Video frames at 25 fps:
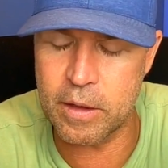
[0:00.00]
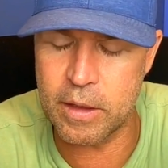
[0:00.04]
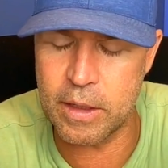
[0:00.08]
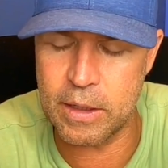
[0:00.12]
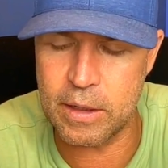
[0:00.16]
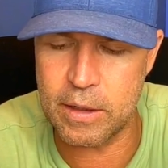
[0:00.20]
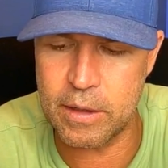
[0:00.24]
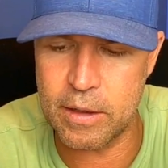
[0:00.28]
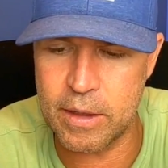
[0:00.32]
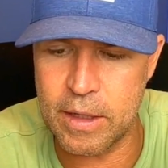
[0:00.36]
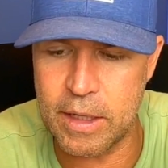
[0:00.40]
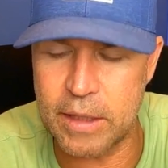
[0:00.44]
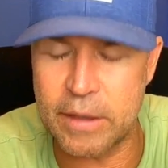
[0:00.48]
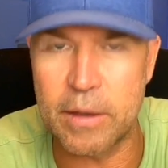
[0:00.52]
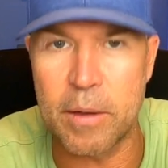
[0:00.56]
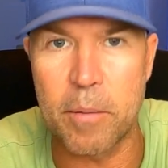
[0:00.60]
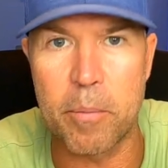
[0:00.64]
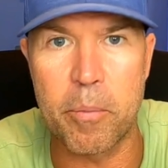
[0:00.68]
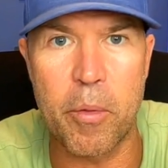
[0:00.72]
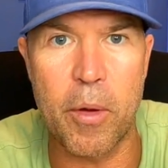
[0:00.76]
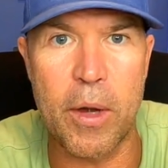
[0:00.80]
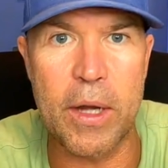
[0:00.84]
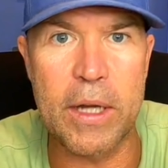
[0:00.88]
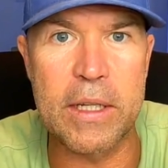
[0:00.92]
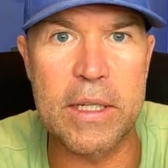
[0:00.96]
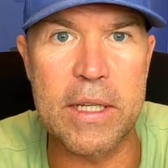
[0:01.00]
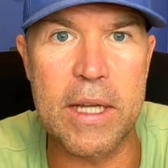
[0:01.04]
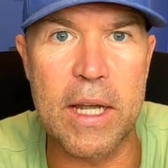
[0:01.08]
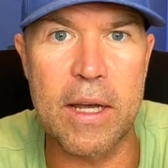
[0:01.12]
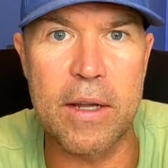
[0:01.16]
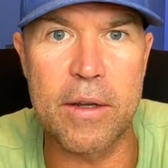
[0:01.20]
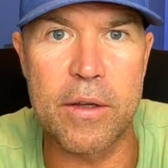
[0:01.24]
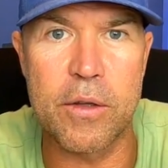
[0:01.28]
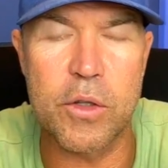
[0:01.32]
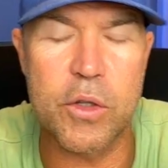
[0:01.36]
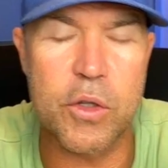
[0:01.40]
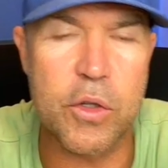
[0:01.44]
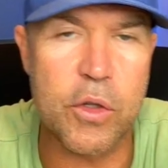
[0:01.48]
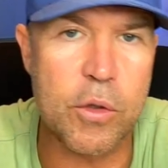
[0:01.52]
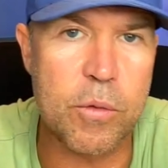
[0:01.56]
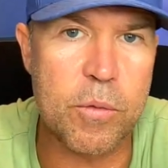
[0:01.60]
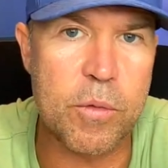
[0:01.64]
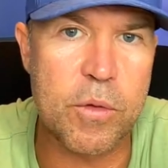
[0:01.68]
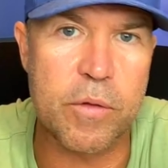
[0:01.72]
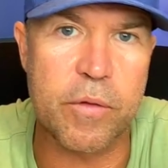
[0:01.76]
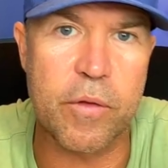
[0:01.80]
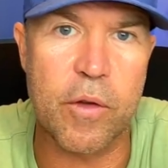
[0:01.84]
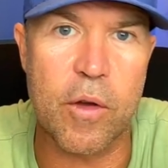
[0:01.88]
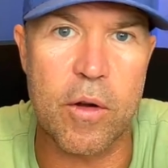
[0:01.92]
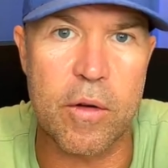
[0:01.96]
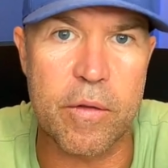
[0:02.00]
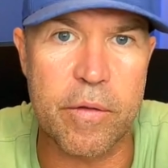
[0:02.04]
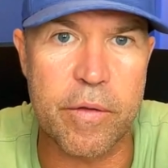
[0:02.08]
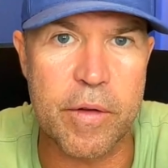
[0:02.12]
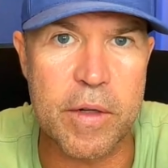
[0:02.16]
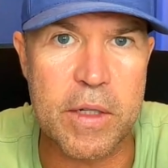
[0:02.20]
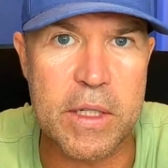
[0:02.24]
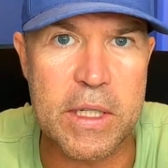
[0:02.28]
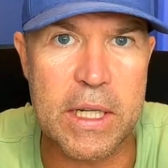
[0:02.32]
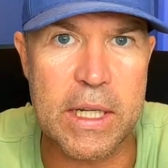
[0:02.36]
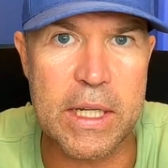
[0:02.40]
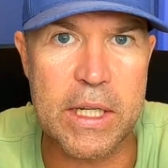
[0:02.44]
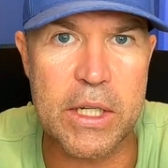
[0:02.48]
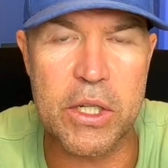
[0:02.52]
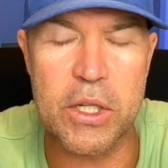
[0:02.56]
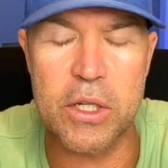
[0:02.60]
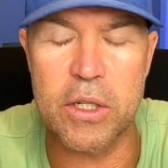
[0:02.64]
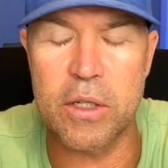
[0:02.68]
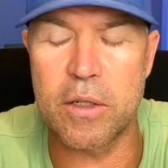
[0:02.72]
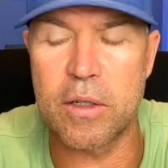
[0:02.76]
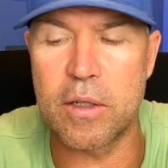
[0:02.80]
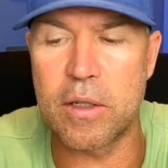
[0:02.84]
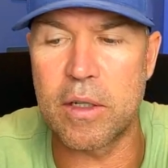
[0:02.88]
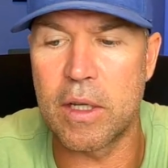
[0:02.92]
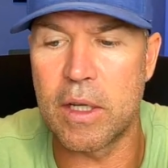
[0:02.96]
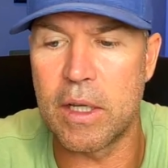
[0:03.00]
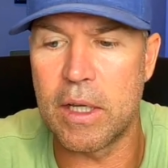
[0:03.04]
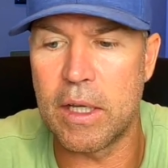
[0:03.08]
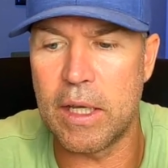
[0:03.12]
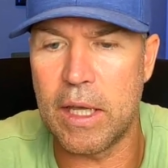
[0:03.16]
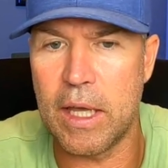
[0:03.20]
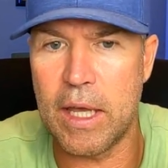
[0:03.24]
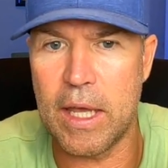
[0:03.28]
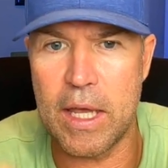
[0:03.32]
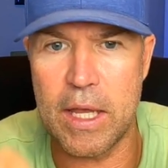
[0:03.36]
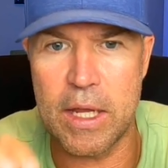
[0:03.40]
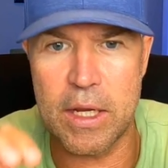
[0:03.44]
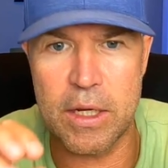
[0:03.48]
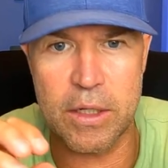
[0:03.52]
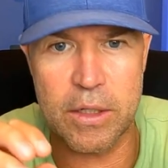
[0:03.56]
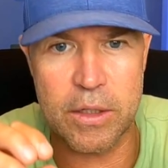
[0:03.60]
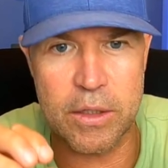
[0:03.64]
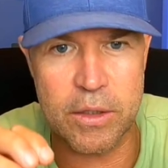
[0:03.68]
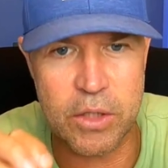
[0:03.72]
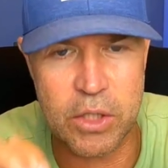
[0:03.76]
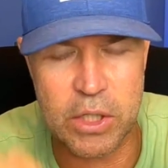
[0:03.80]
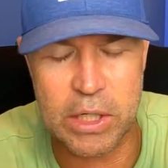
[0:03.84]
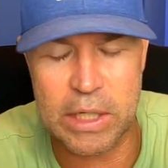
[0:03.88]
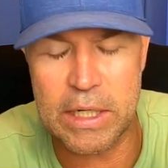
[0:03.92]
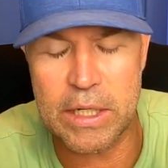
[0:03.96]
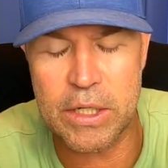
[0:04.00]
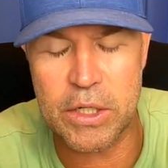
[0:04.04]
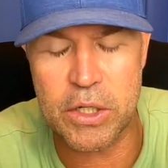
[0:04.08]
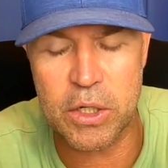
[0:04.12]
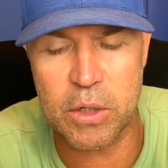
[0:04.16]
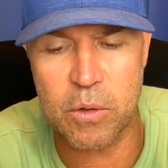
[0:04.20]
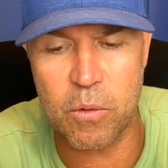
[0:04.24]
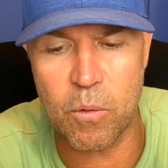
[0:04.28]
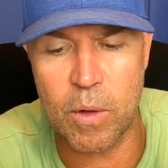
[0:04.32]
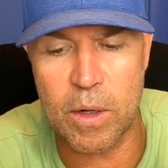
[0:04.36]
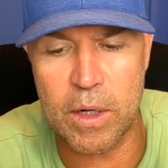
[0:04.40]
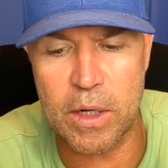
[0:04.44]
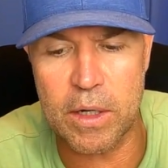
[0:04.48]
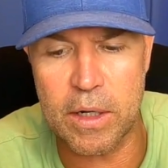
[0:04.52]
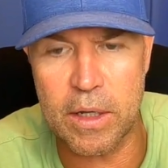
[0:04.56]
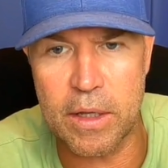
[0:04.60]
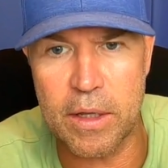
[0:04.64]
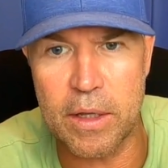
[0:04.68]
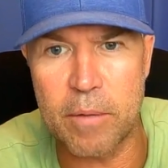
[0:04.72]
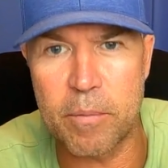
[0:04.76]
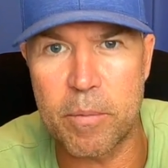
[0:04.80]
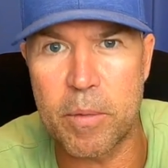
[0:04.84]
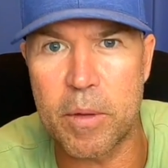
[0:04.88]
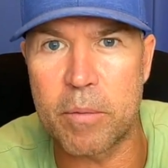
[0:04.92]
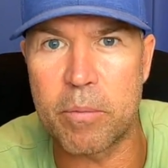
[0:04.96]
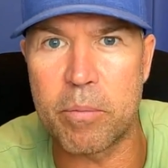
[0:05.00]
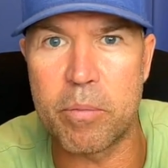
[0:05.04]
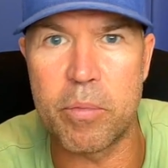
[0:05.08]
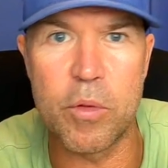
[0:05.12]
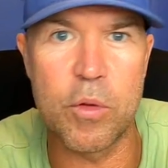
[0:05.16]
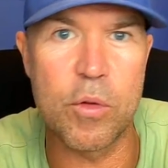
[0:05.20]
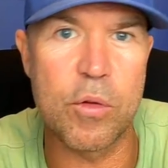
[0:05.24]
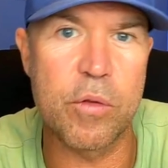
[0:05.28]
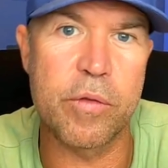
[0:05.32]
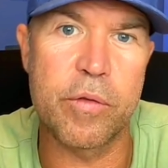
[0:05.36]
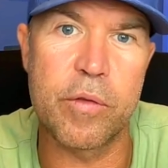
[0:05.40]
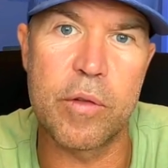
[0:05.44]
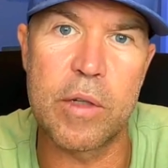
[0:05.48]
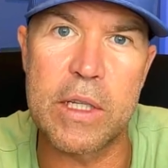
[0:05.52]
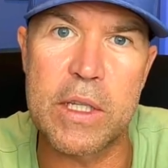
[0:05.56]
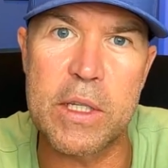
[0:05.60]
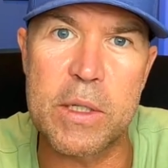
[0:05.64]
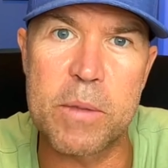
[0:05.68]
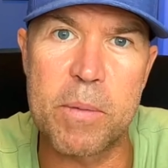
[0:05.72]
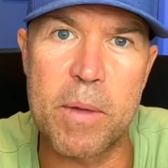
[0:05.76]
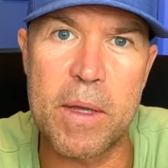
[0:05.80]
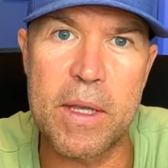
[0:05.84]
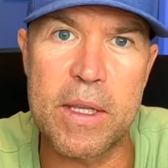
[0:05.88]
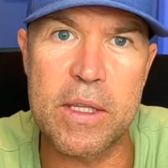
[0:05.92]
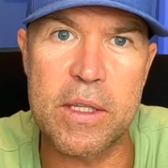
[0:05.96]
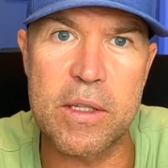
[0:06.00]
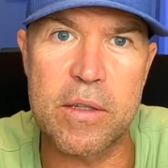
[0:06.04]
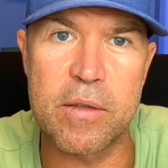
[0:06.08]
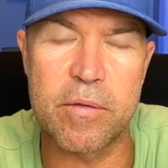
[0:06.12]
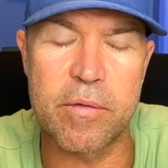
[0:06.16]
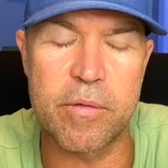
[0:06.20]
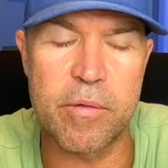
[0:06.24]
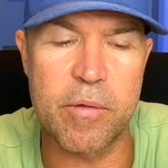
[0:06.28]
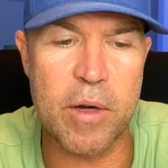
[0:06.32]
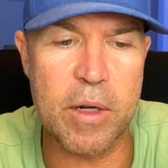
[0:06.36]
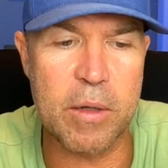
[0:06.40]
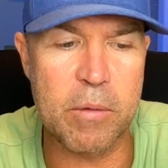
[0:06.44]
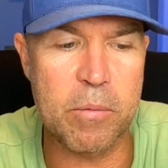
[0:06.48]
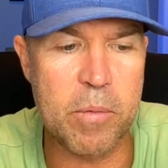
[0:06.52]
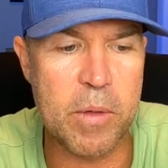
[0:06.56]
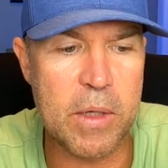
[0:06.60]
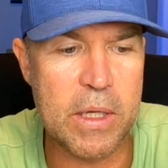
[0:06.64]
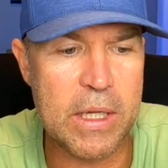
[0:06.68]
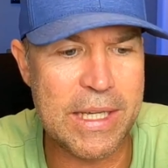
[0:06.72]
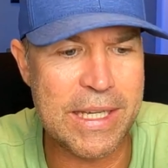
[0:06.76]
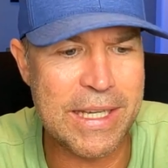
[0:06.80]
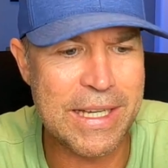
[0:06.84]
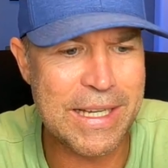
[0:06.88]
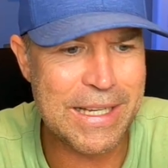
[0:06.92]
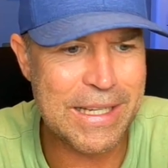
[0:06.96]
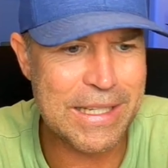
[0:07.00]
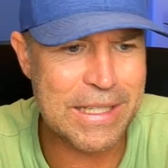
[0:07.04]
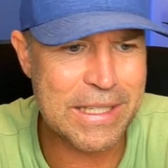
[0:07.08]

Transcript: uh, at the breakdown in terms of confrontation and challenging one another, but beautiful, expansive rugby,